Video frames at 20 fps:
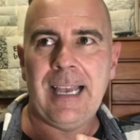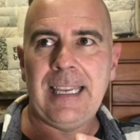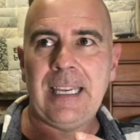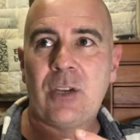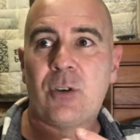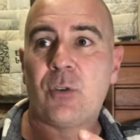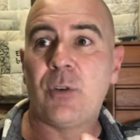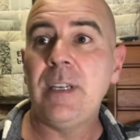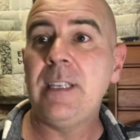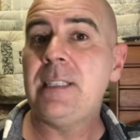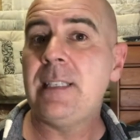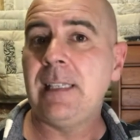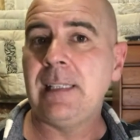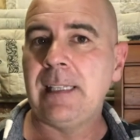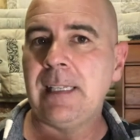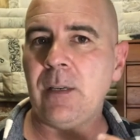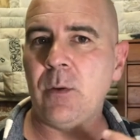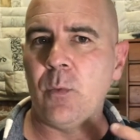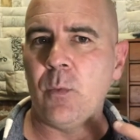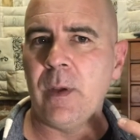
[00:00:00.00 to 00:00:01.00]

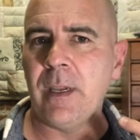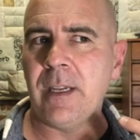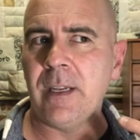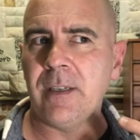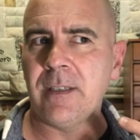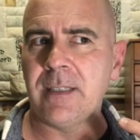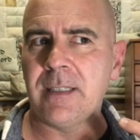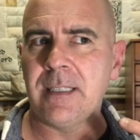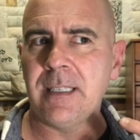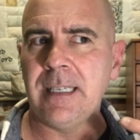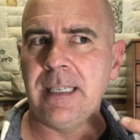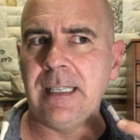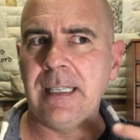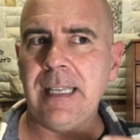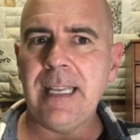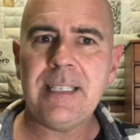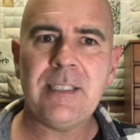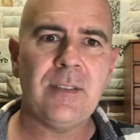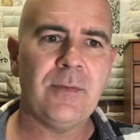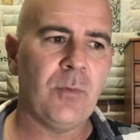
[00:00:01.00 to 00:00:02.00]
increasingly, we're going to see
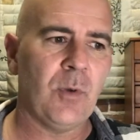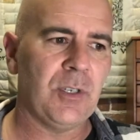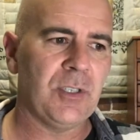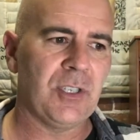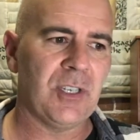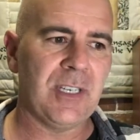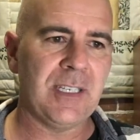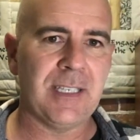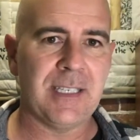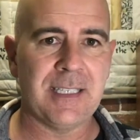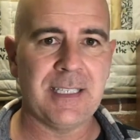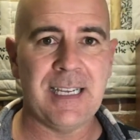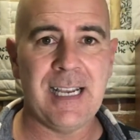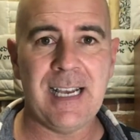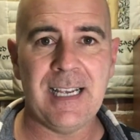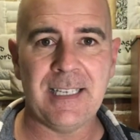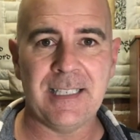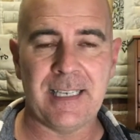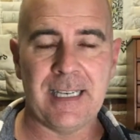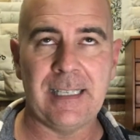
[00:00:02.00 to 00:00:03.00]
less of what Jesus
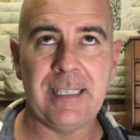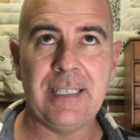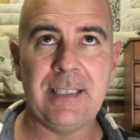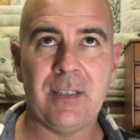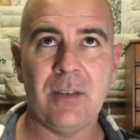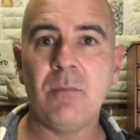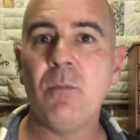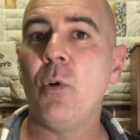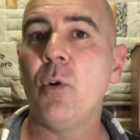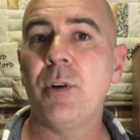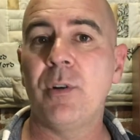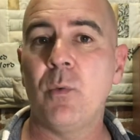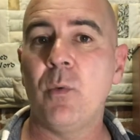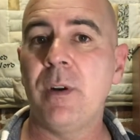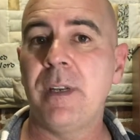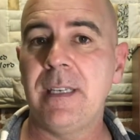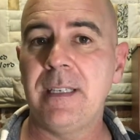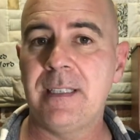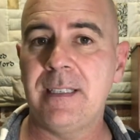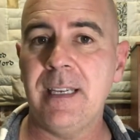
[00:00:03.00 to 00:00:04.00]
does and listen more to
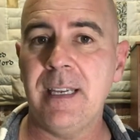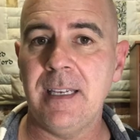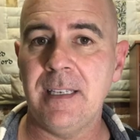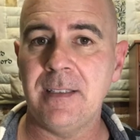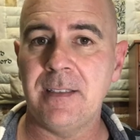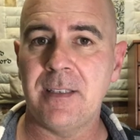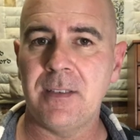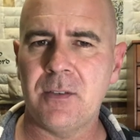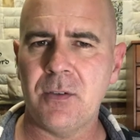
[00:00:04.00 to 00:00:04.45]
what he says.